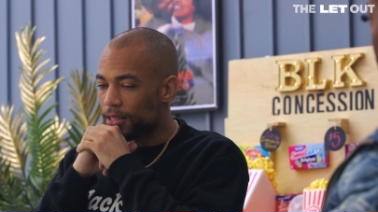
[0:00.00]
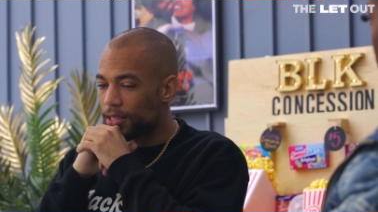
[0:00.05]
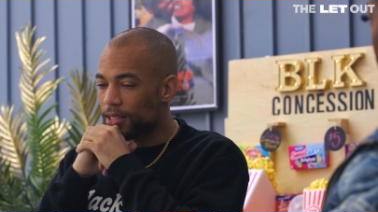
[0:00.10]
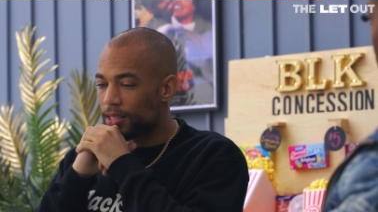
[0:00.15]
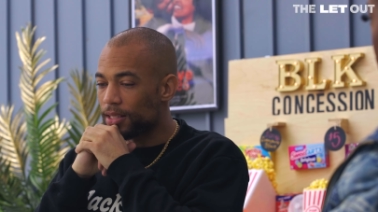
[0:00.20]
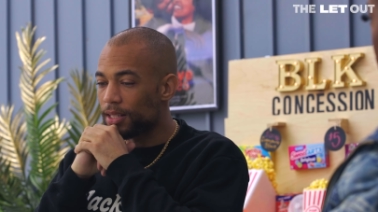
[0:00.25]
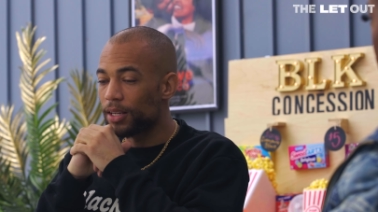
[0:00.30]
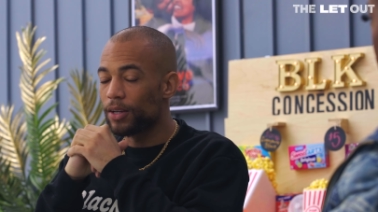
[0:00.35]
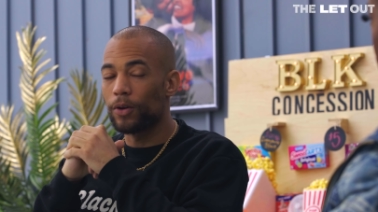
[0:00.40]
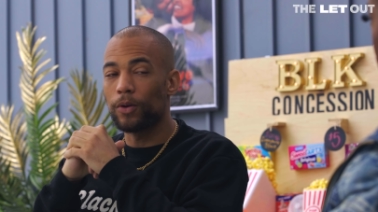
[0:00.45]

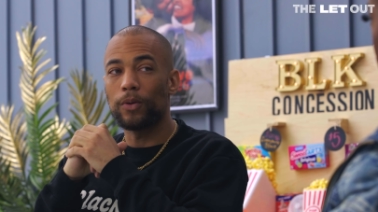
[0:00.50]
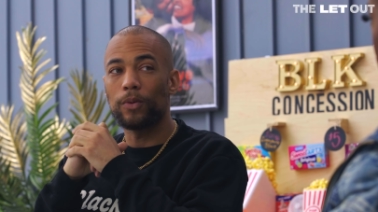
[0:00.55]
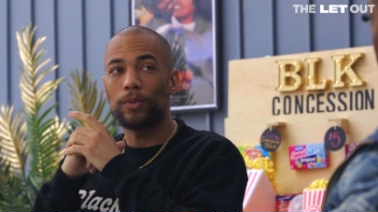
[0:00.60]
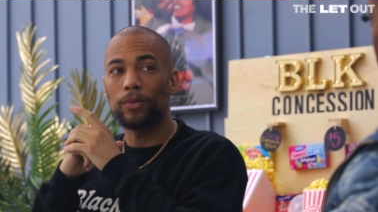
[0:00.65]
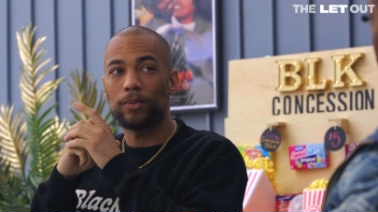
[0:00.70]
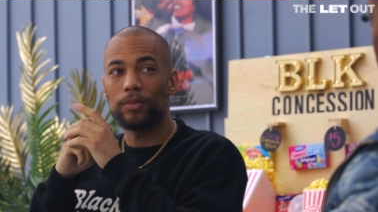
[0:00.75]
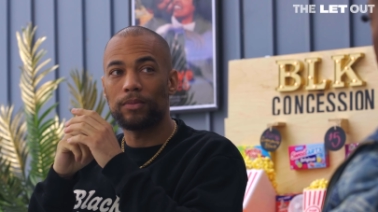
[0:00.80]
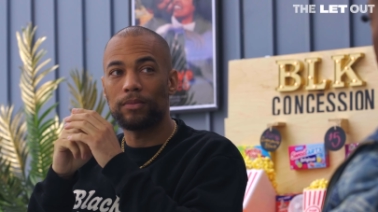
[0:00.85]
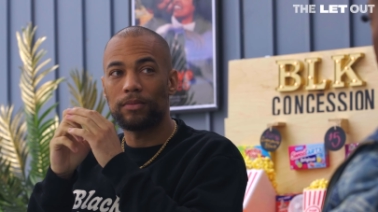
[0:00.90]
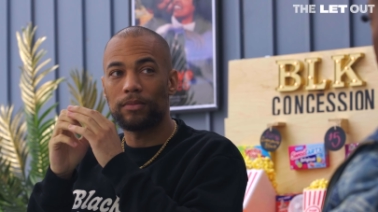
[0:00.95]
still
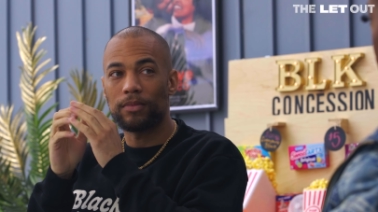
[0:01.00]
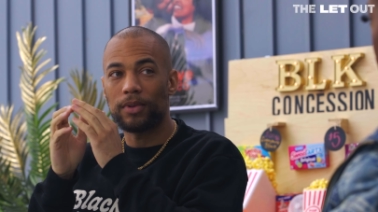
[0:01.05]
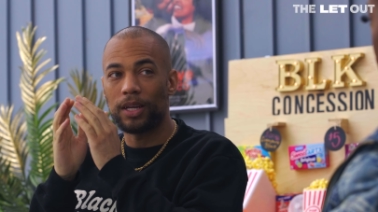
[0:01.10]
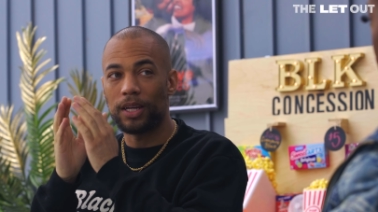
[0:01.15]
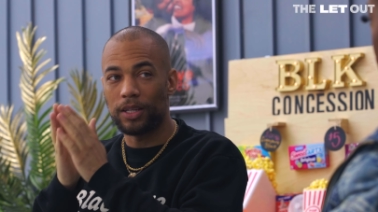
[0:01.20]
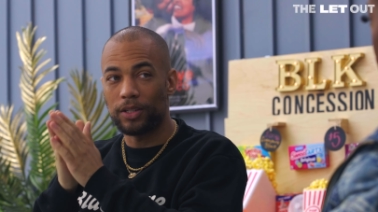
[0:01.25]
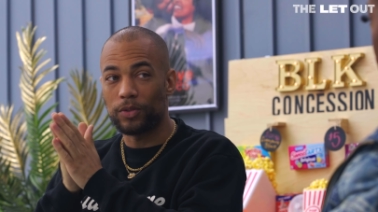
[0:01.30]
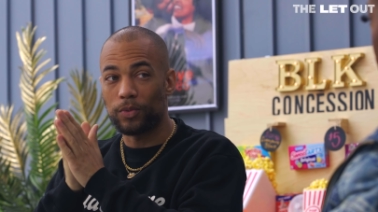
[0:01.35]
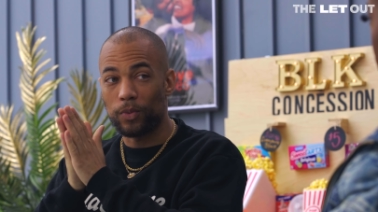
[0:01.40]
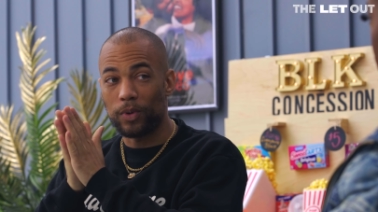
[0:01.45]

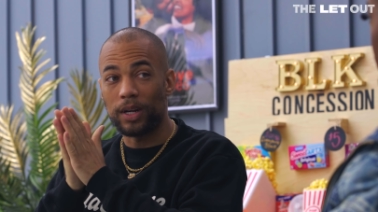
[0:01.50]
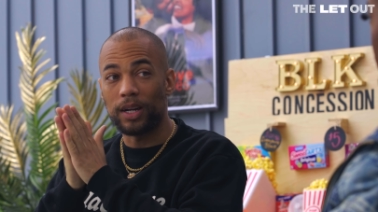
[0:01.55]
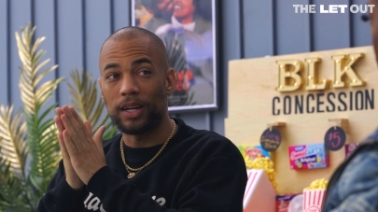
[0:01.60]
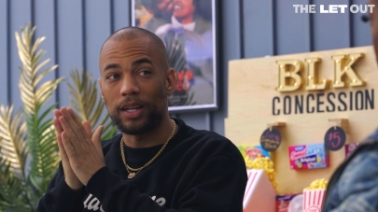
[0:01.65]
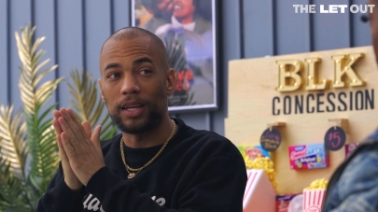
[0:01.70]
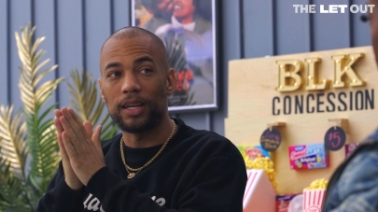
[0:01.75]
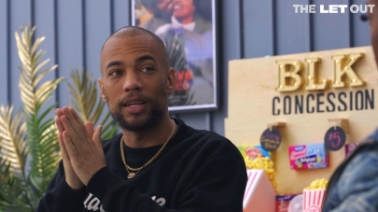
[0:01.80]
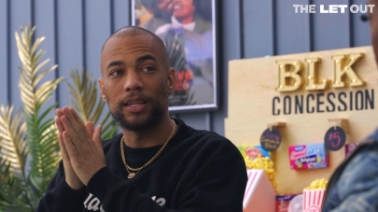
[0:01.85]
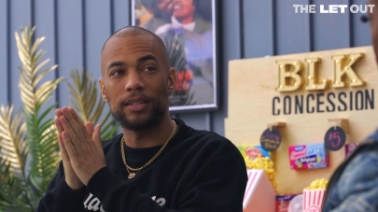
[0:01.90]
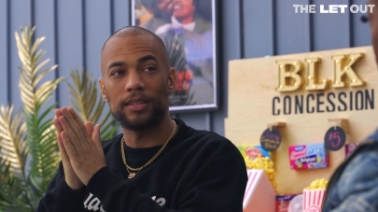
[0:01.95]
is what it
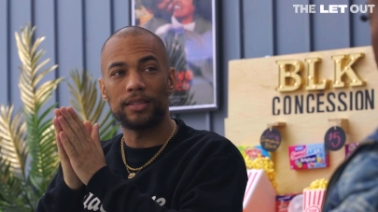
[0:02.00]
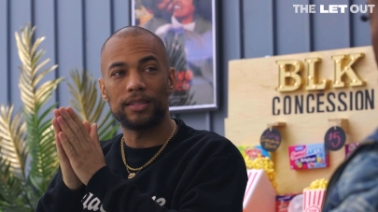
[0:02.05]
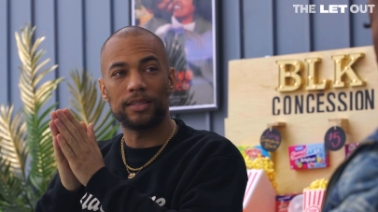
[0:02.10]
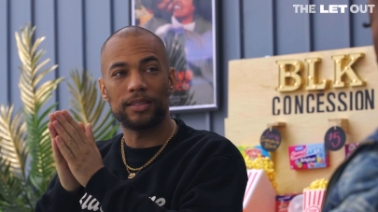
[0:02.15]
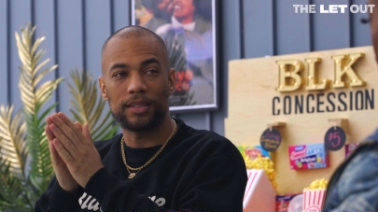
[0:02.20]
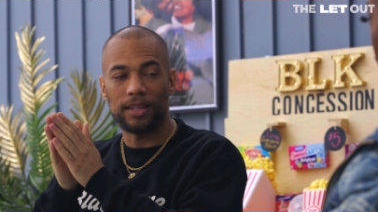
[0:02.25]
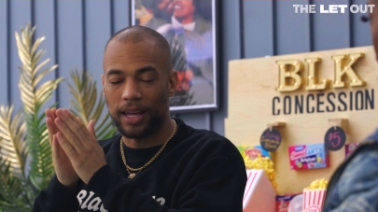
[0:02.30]
is.